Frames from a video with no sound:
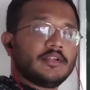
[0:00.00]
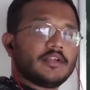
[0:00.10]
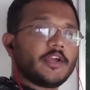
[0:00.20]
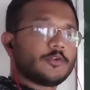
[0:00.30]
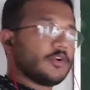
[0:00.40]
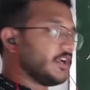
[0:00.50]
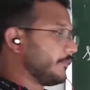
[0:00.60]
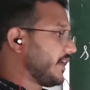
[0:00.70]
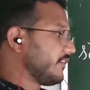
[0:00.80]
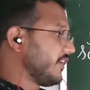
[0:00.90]
ectoderm
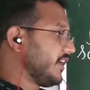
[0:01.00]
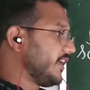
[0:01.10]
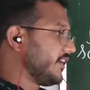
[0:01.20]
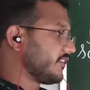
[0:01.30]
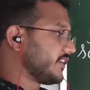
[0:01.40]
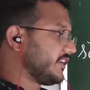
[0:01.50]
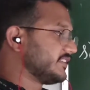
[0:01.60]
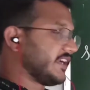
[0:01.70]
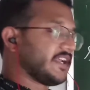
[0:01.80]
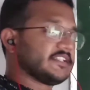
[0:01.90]
and one layer that is
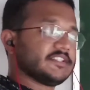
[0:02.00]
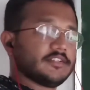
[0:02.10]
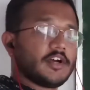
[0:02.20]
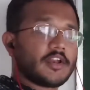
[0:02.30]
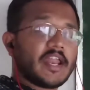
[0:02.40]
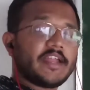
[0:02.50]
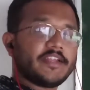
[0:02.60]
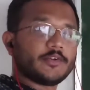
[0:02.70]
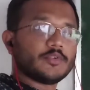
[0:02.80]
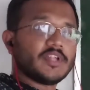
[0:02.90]
attaching or
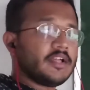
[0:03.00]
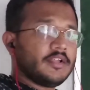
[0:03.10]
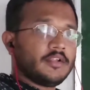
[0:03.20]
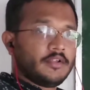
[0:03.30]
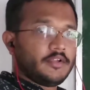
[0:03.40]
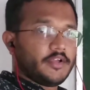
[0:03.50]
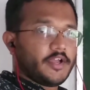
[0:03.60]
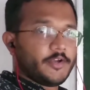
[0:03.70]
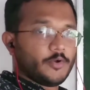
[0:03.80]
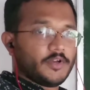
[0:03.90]
lining to the
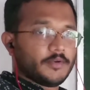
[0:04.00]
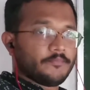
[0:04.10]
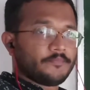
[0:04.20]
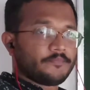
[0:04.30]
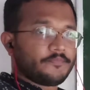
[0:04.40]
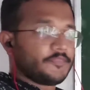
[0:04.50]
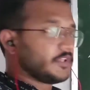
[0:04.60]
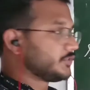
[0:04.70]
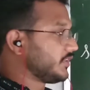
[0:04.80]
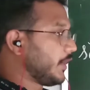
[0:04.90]
endoderm.
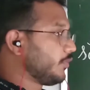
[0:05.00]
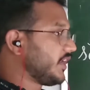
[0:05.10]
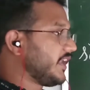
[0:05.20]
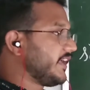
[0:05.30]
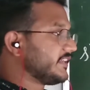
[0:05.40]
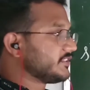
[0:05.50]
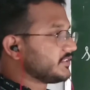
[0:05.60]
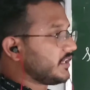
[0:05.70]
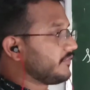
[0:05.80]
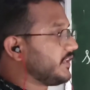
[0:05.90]
So the outer layer
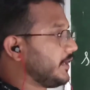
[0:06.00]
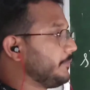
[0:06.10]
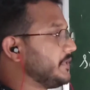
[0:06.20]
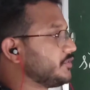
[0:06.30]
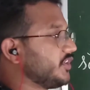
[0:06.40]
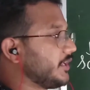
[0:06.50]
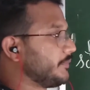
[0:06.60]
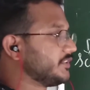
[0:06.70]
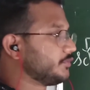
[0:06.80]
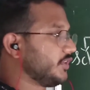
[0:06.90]
of the mesoderm
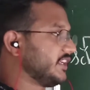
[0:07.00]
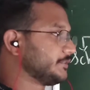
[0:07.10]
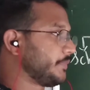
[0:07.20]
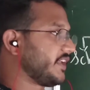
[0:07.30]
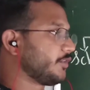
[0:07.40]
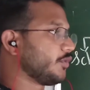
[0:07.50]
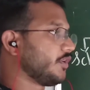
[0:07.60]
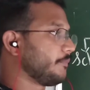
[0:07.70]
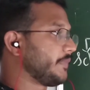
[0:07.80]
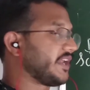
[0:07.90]
is known as
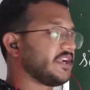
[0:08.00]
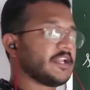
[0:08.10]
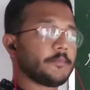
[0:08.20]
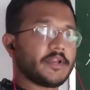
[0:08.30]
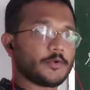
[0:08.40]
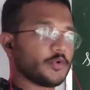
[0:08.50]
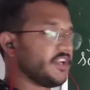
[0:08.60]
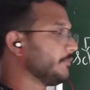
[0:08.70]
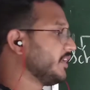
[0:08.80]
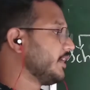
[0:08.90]
parietal
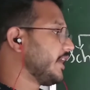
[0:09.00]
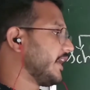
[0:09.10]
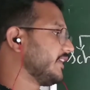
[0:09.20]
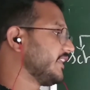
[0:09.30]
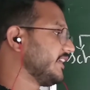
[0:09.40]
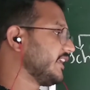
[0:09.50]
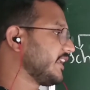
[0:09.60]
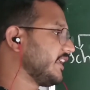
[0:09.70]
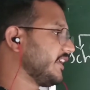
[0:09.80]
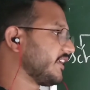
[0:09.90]
peritoneum, and the inner
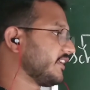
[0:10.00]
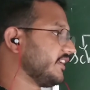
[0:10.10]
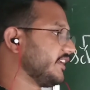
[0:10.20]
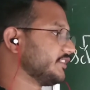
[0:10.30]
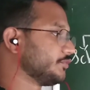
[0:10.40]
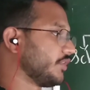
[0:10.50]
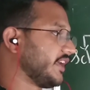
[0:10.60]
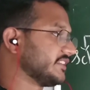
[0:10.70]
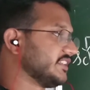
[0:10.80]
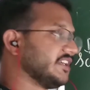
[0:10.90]
layer is known
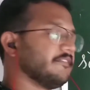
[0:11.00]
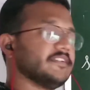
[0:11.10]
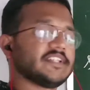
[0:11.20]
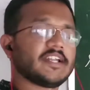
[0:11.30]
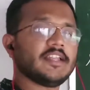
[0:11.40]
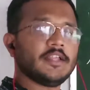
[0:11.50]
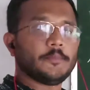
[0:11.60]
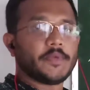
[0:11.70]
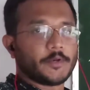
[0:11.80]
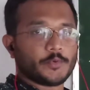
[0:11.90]
as visceral
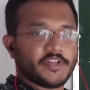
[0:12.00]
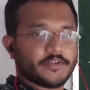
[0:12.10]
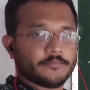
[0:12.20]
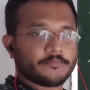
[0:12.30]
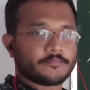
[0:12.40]
peritoneum.